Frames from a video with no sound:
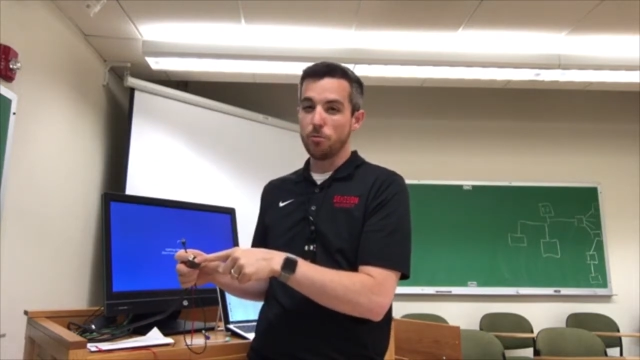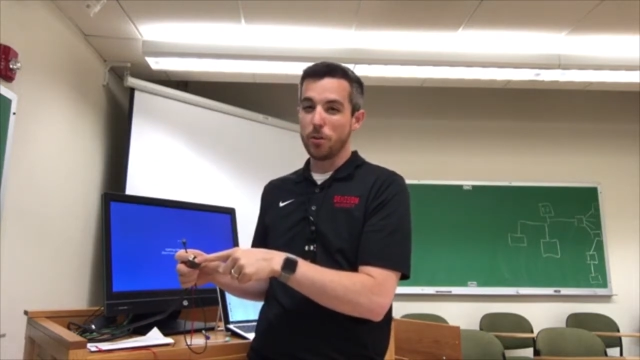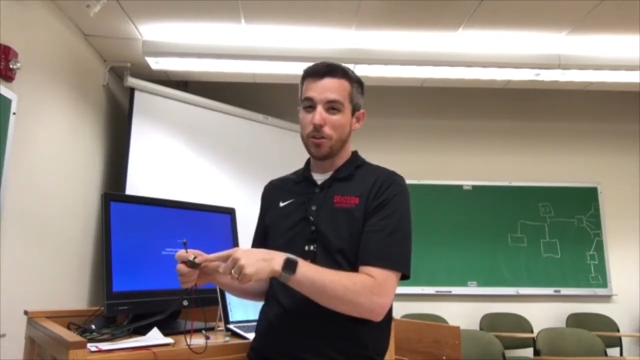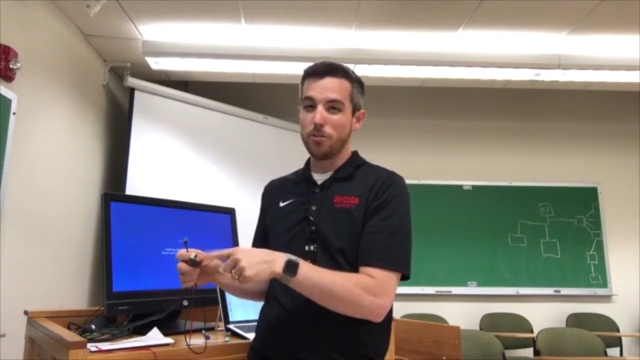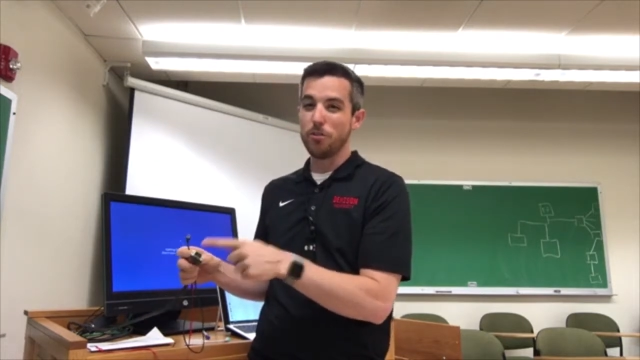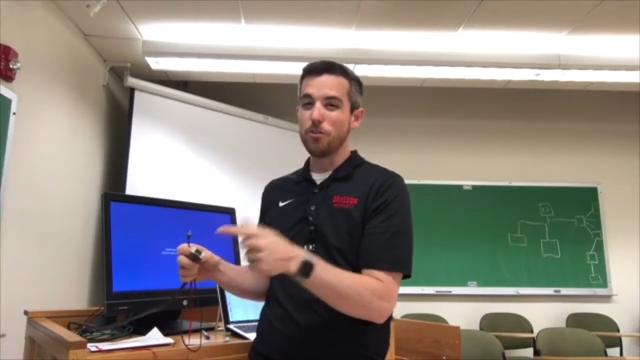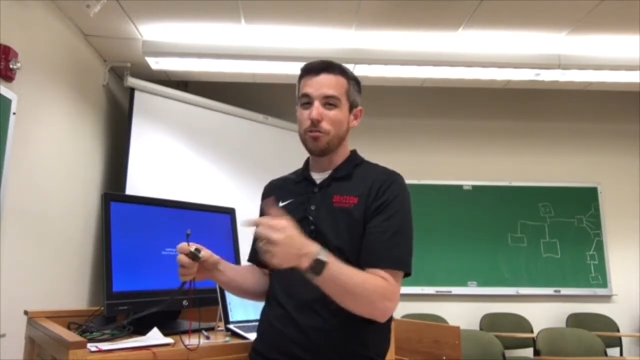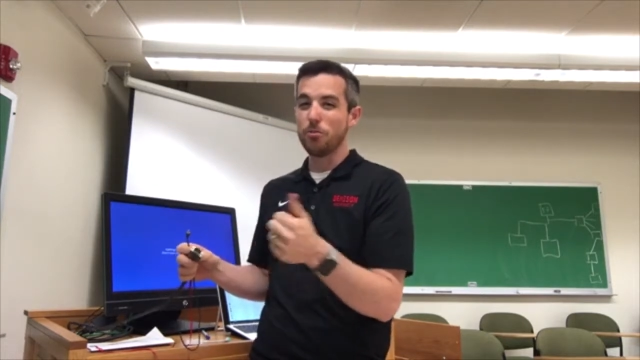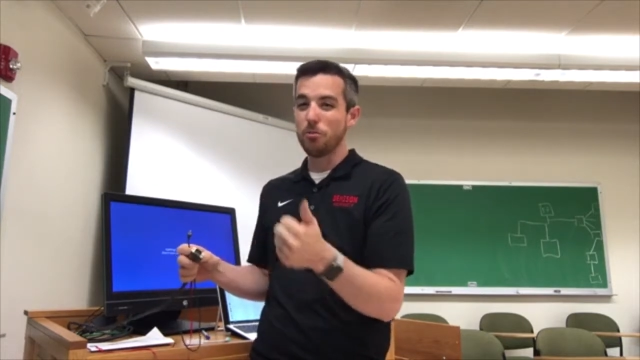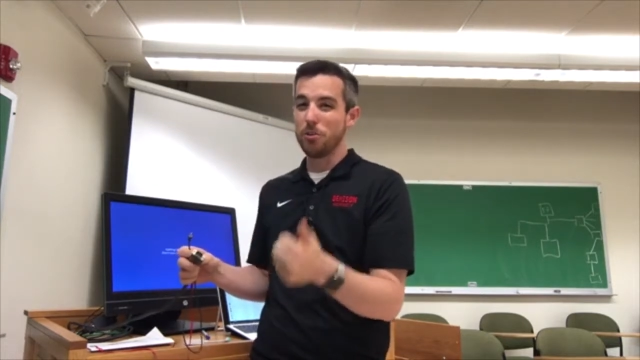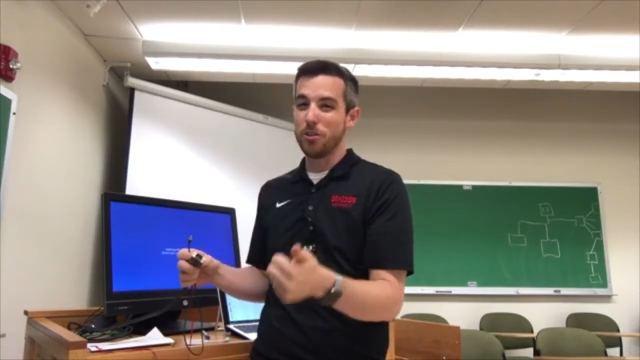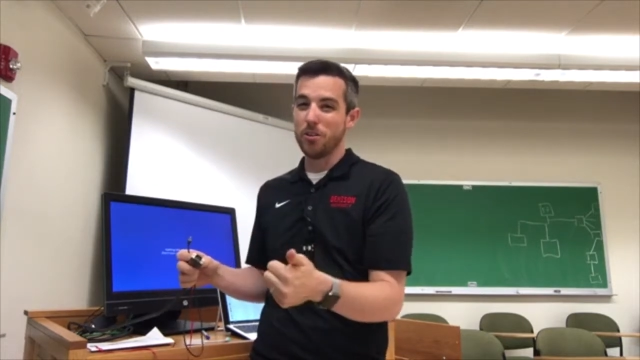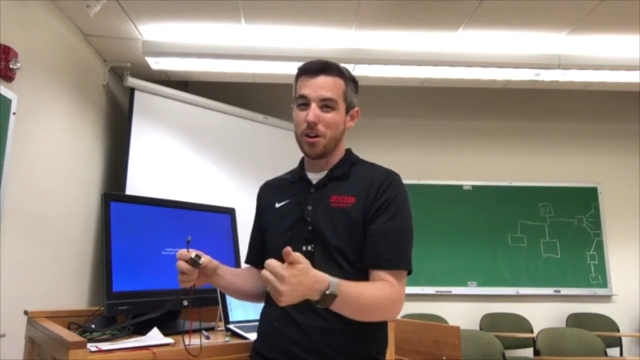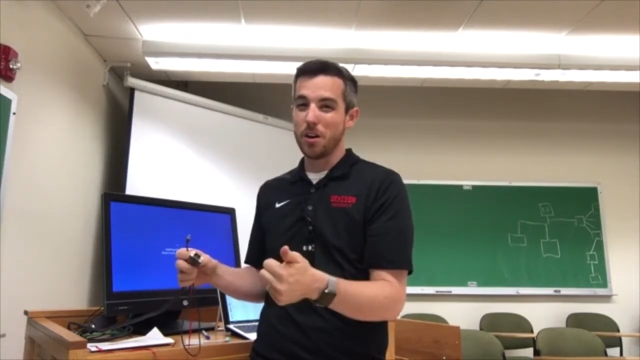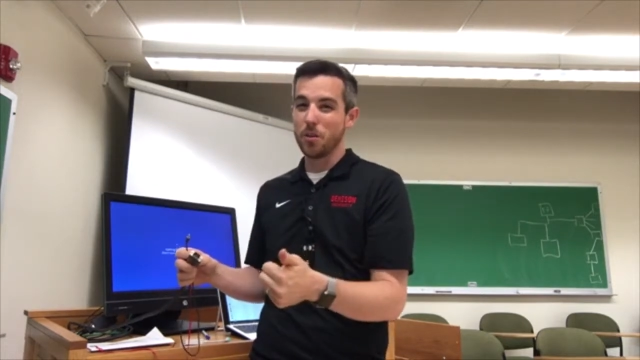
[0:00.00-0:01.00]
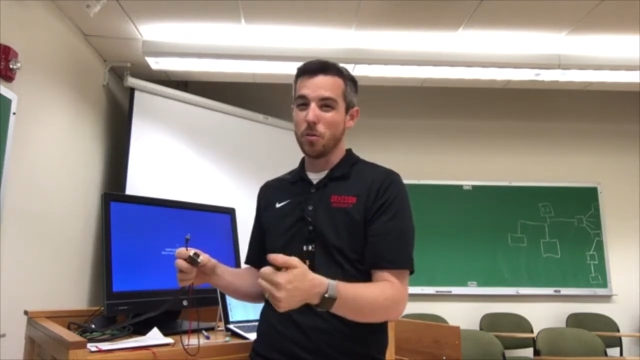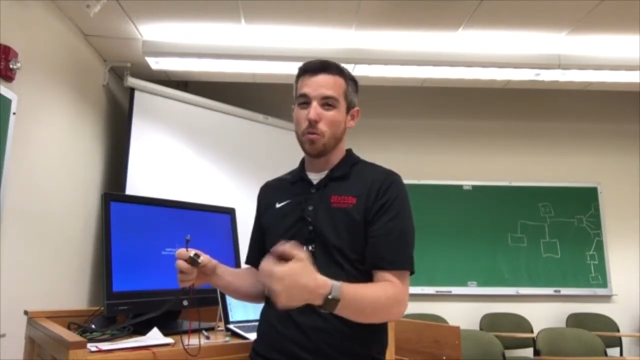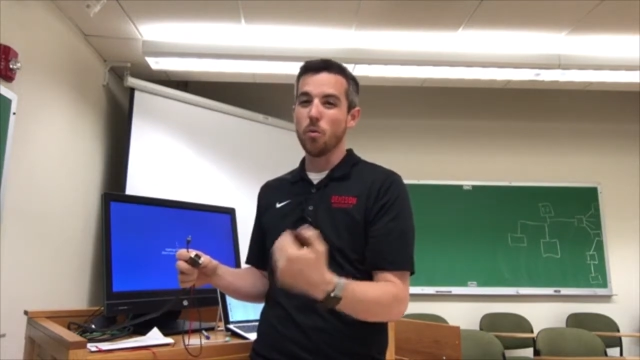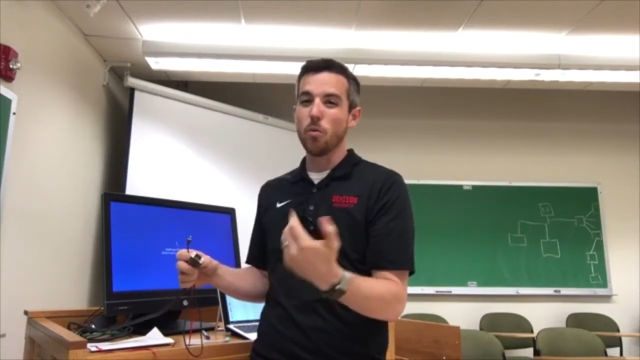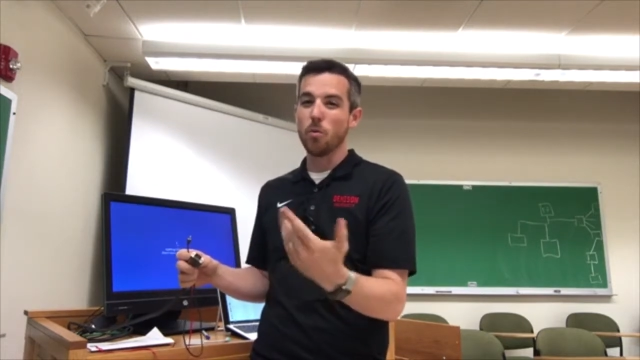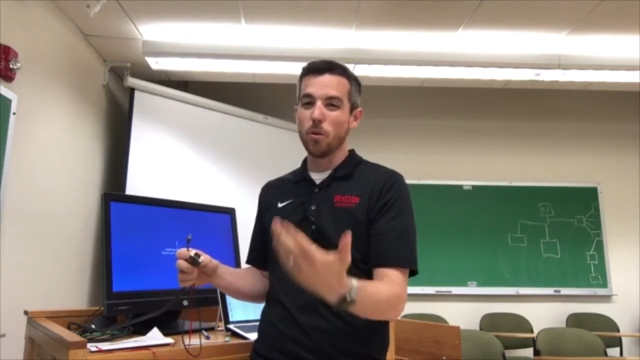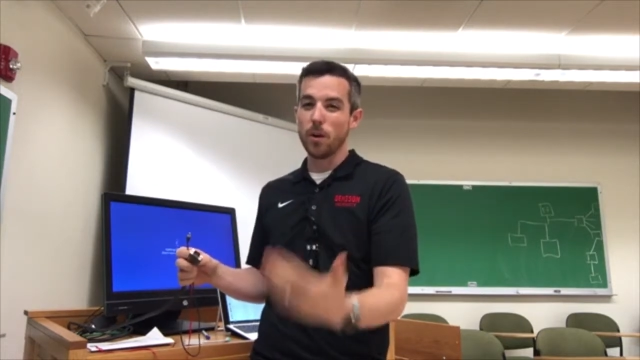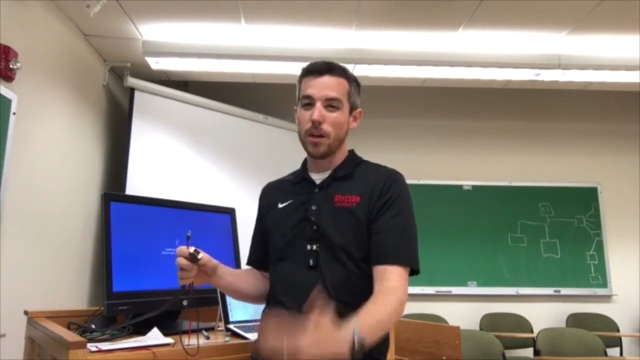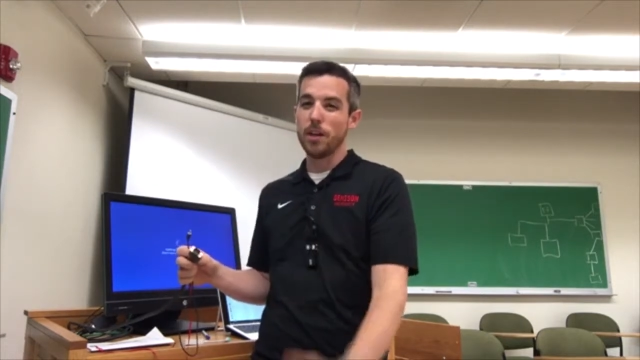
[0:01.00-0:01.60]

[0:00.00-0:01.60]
whether it's through a dongle or